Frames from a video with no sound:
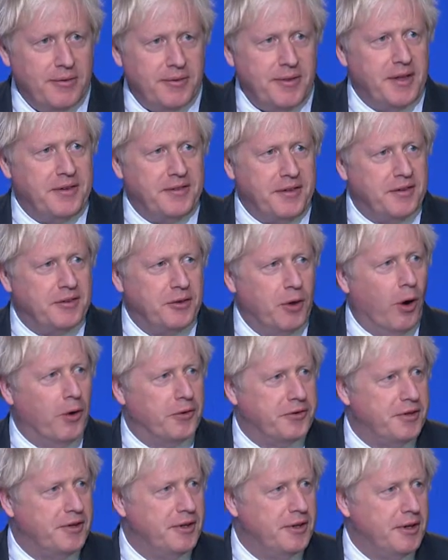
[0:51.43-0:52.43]
this is
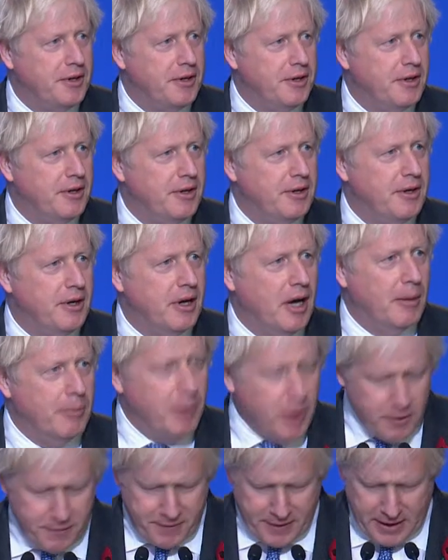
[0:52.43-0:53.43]
not a
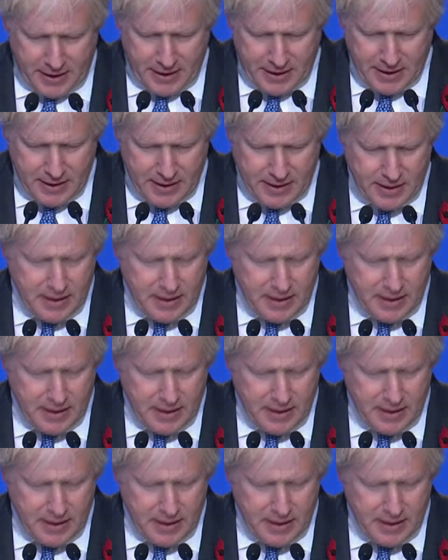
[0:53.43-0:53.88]
movie.